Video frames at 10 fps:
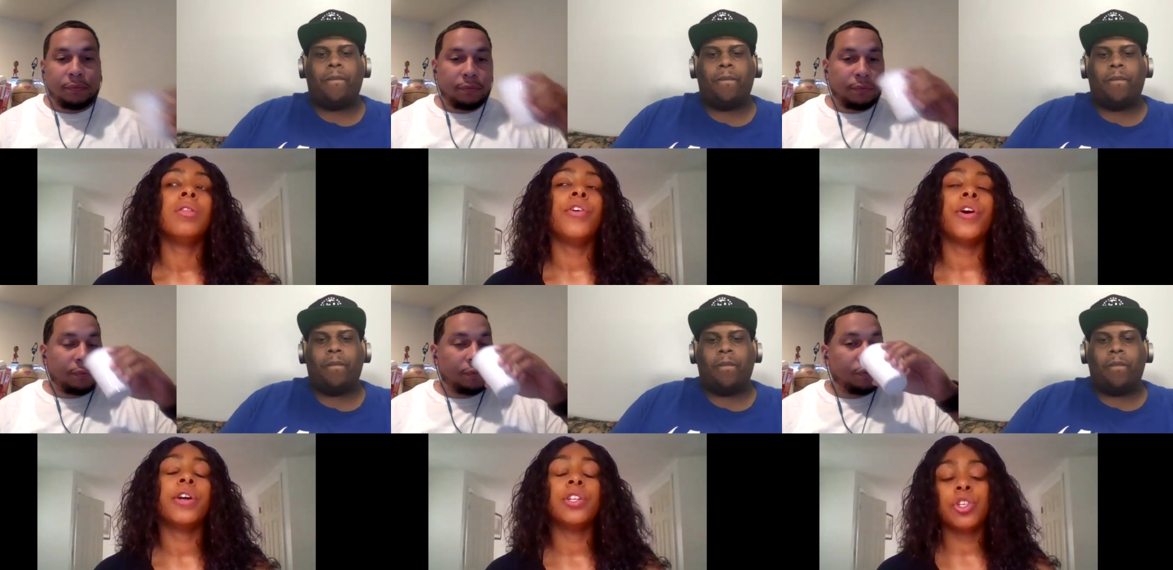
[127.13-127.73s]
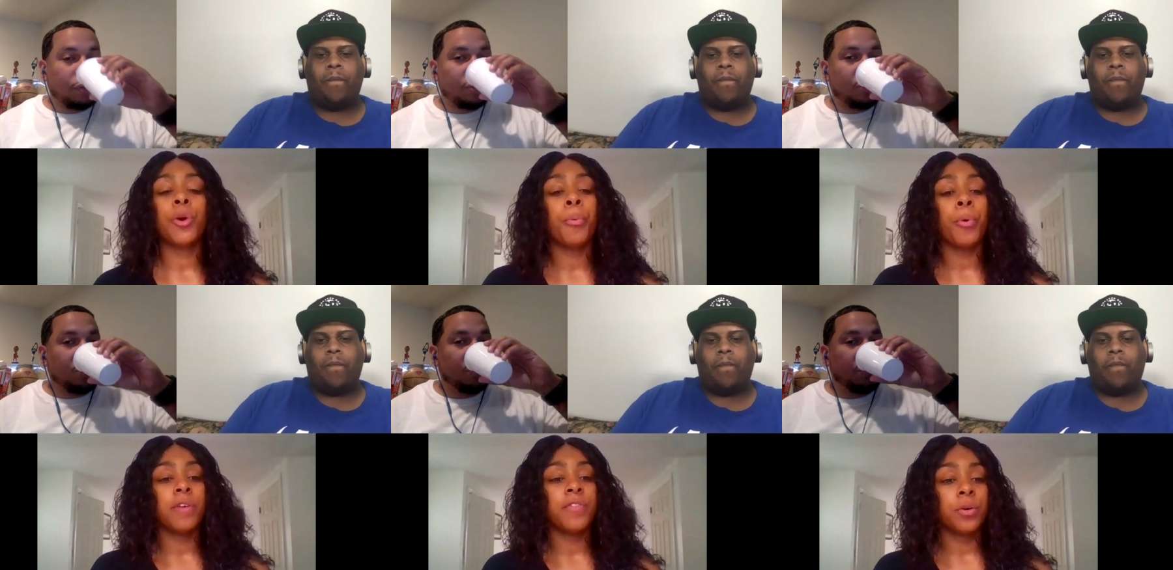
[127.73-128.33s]
Speaker 1: there, to your
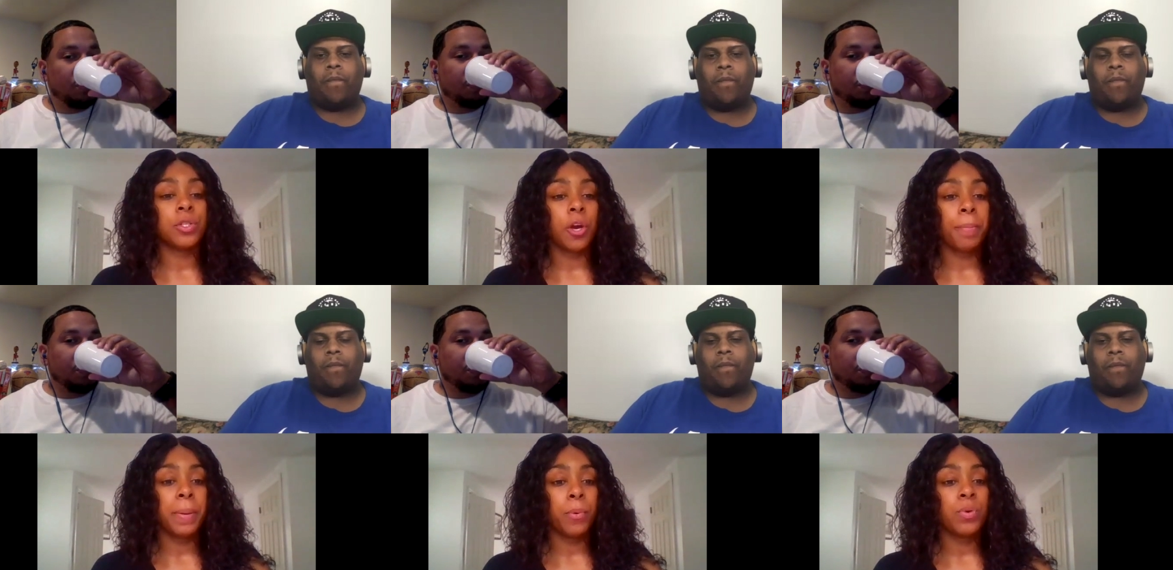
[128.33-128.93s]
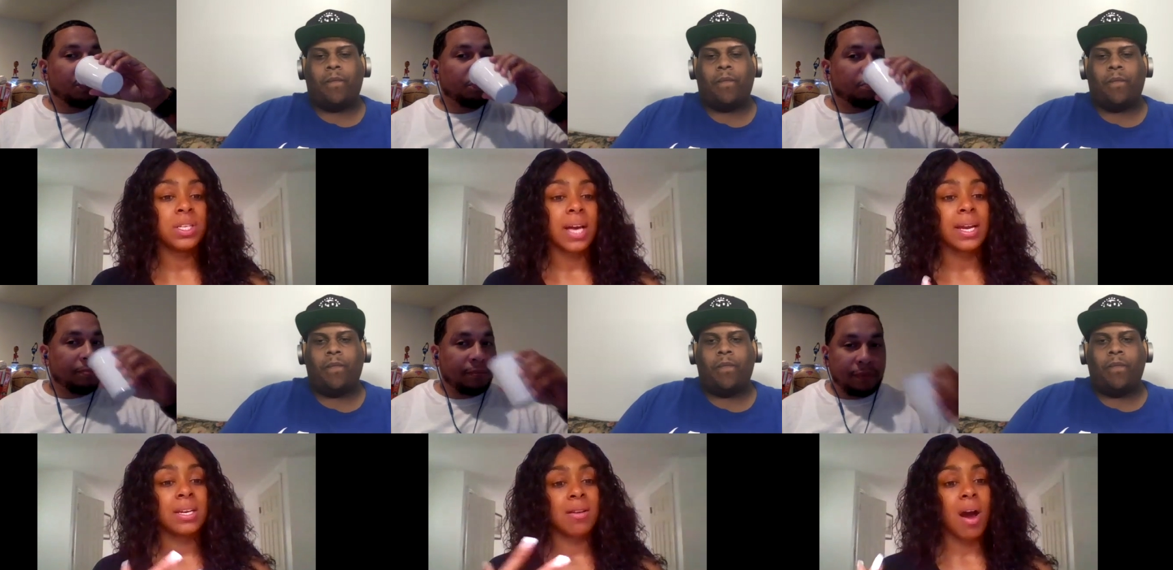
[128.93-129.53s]
point of there are certain people who
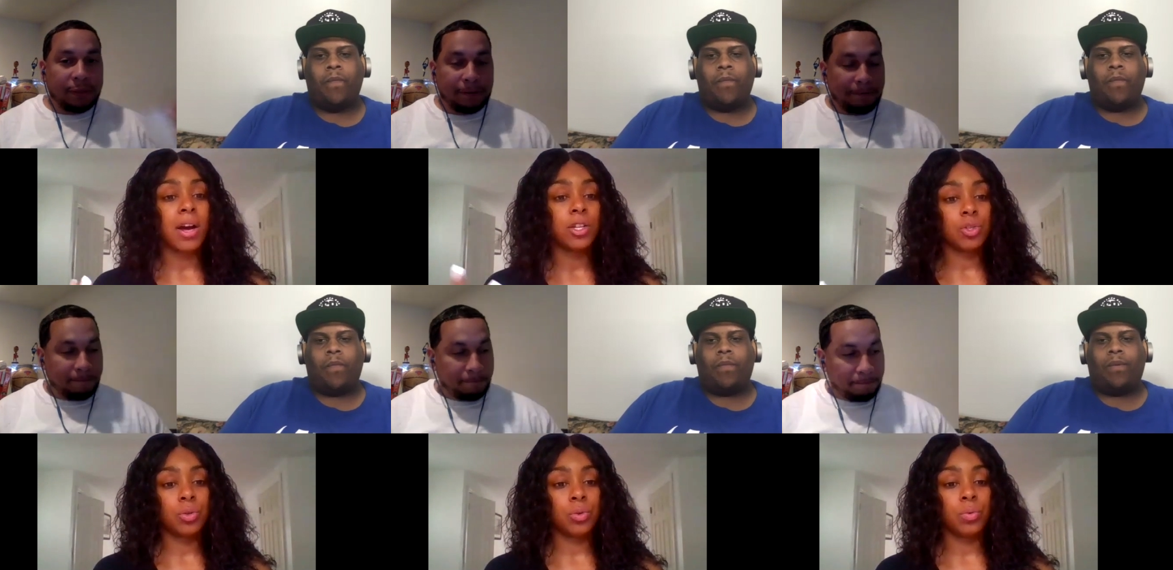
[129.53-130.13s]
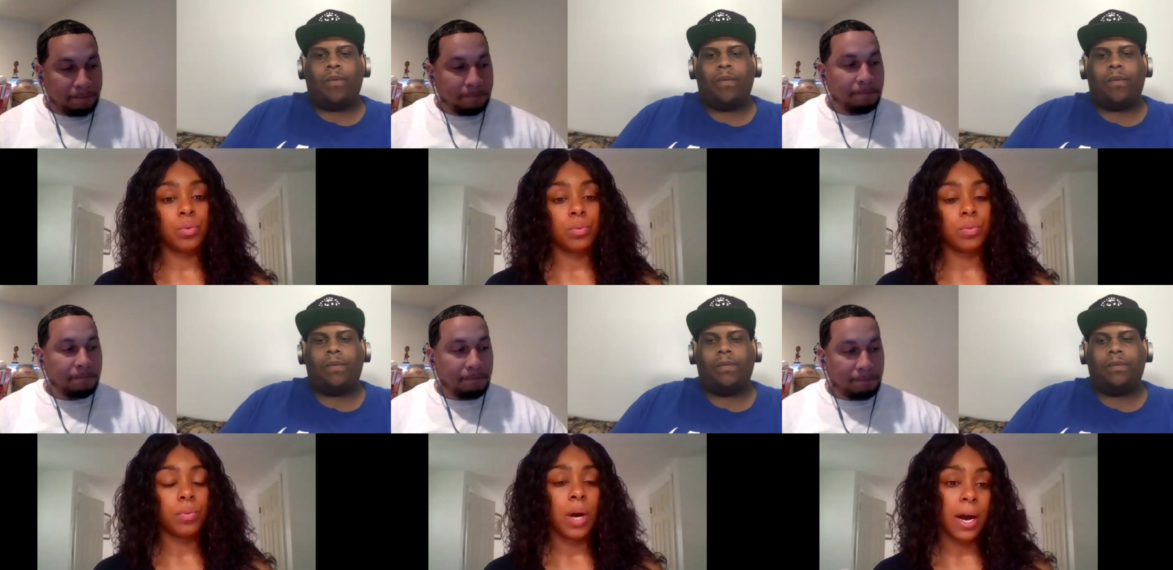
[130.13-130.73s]
decided not to
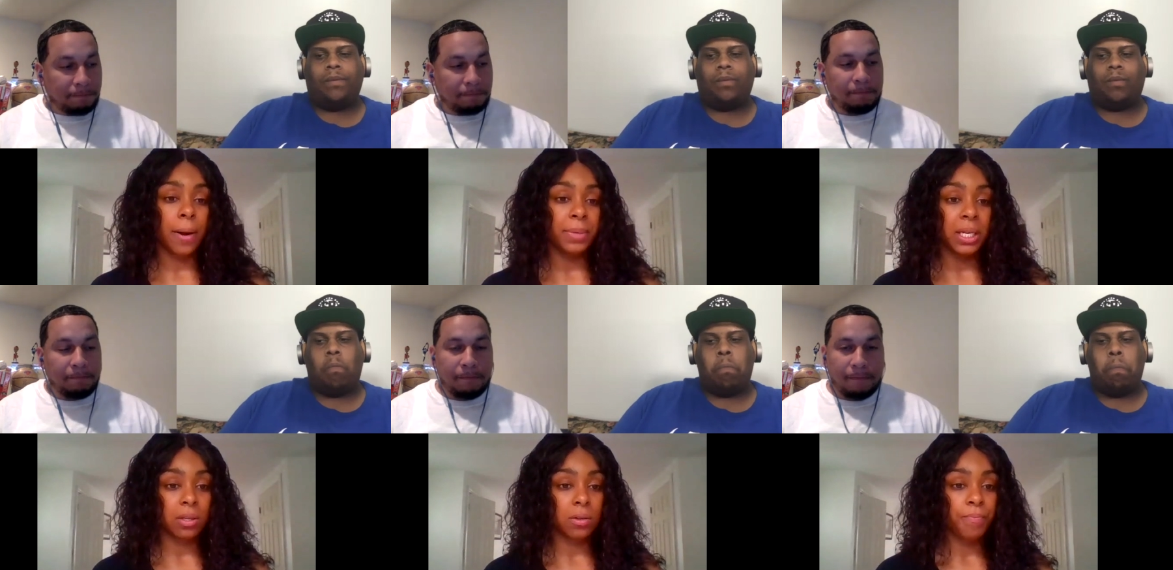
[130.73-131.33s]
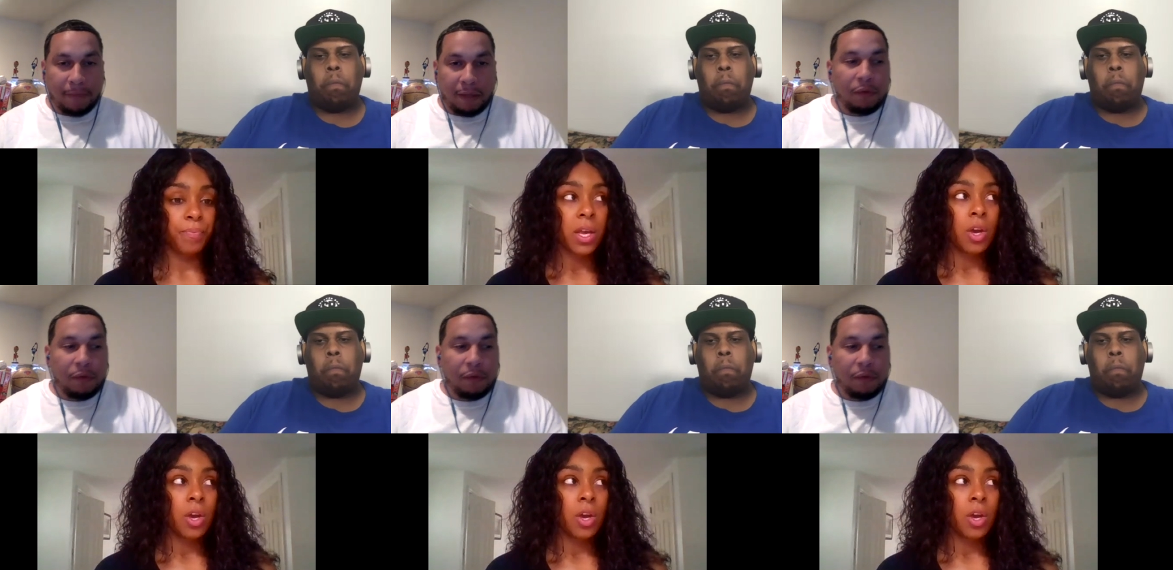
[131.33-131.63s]
um, kneel,